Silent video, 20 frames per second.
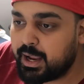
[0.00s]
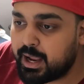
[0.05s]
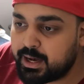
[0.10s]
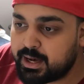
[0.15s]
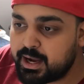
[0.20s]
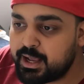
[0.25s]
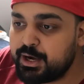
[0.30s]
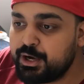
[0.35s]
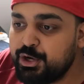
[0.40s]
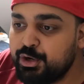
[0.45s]
I, I
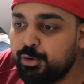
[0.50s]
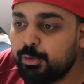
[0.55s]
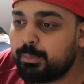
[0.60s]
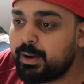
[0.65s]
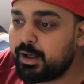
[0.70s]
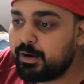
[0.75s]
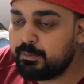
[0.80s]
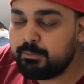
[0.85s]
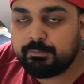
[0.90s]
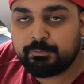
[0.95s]
kind of knew
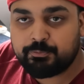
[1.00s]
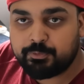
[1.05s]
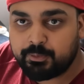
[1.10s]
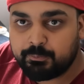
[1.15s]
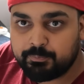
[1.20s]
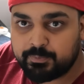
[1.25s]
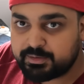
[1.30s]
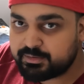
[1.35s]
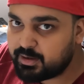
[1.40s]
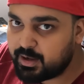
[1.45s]
about them
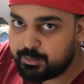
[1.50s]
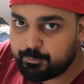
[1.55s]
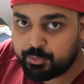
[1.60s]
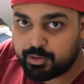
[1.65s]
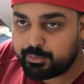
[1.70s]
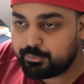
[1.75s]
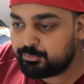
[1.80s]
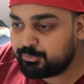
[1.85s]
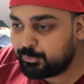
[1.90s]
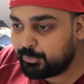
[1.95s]
from the time
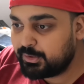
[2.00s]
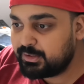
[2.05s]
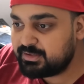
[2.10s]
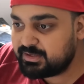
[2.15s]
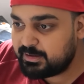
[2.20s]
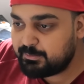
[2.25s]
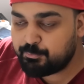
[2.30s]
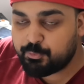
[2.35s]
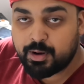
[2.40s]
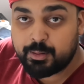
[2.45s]
when I was doing
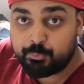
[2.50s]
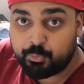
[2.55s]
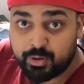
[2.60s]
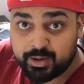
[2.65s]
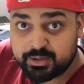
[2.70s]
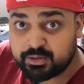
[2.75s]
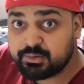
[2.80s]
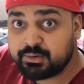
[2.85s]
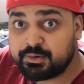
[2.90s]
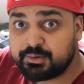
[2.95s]
deep web
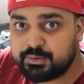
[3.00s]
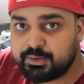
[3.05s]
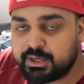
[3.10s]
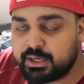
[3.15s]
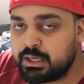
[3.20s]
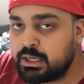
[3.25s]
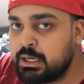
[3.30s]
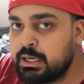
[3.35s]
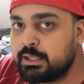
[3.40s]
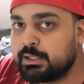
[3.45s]

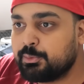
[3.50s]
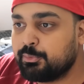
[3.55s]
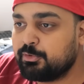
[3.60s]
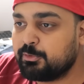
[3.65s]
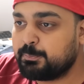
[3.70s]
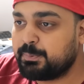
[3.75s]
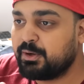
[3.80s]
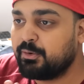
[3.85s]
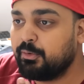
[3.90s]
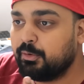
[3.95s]
regularly. There was
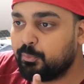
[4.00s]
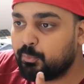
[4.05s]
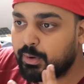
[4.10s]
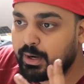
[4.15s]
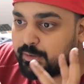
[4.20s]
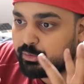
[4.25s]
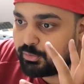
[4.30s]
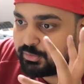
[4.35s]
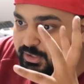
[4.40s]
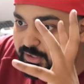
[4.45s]
a period
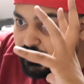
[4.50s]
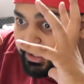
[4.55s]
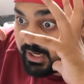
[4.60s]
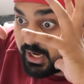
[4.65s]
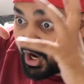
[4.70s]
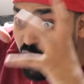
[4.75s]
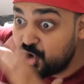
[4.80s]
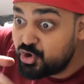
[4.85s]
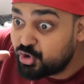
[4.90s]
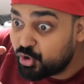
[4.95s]
where I looked at
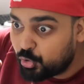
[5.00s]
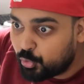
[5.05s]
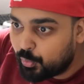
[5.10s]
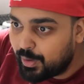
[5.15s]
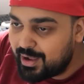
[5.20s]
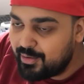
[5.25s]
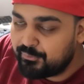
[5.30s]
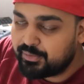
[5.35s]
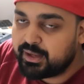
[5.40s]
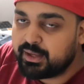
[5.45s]
like
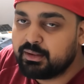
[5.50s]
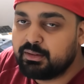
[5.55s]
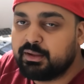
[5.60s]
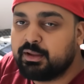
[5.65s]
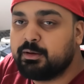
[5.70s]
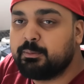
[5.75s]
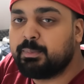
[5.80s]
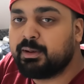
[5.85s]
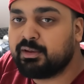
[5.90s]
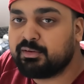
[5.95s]
underground
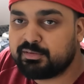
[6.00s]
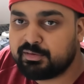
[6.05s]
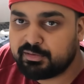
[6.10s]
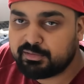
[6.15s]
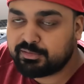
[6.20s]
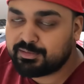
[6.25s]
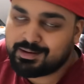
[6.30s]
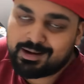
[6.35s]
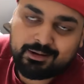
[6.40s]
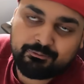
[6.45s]
alien bases, and